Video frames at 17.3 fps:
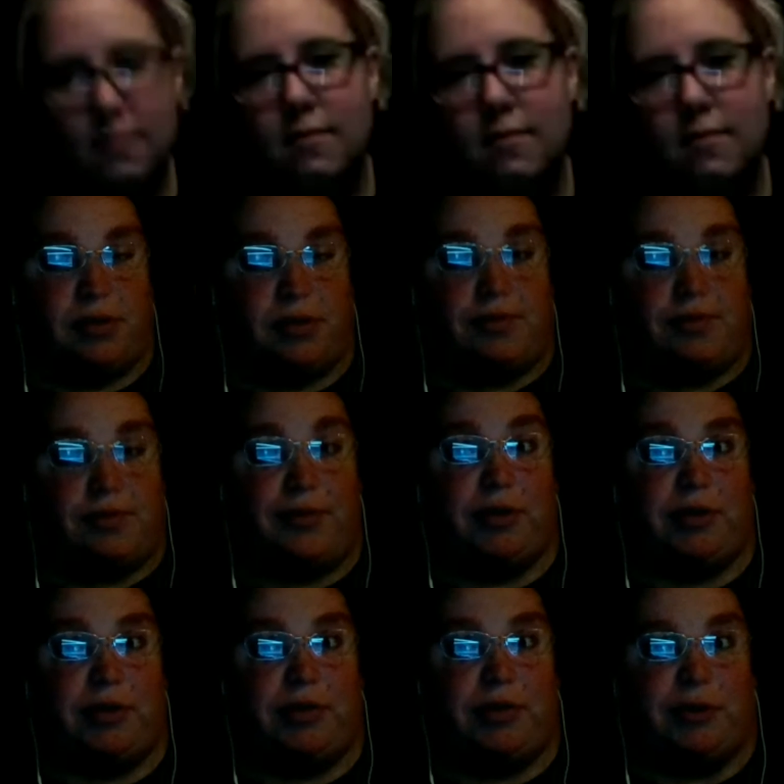Oh,
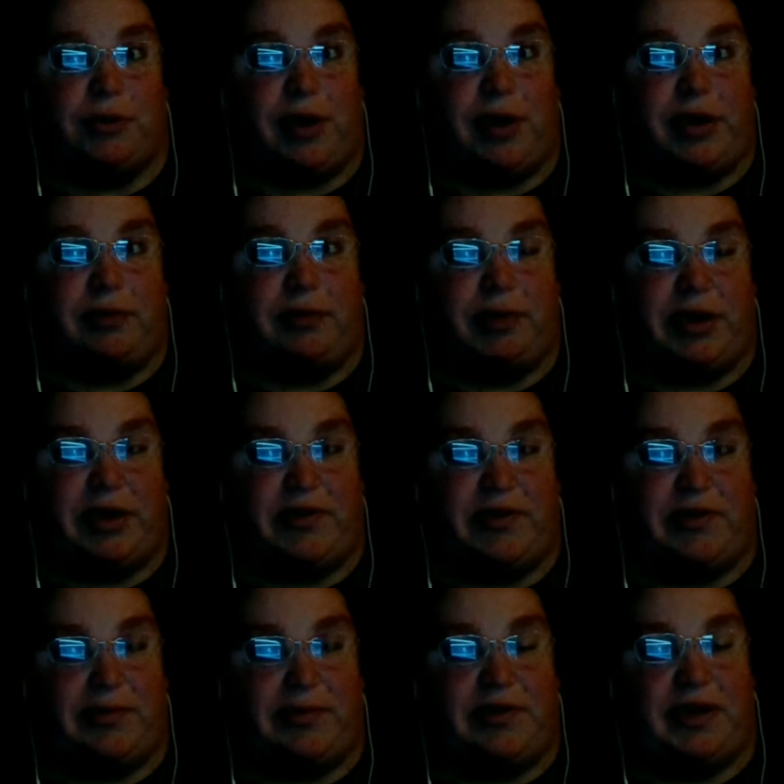very cool. I didn't realize
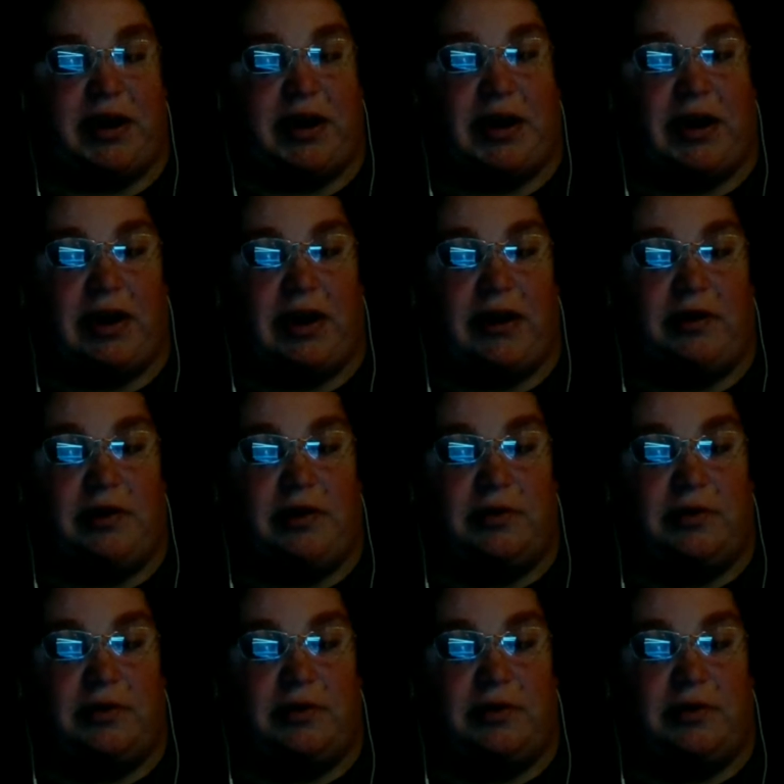it was that high.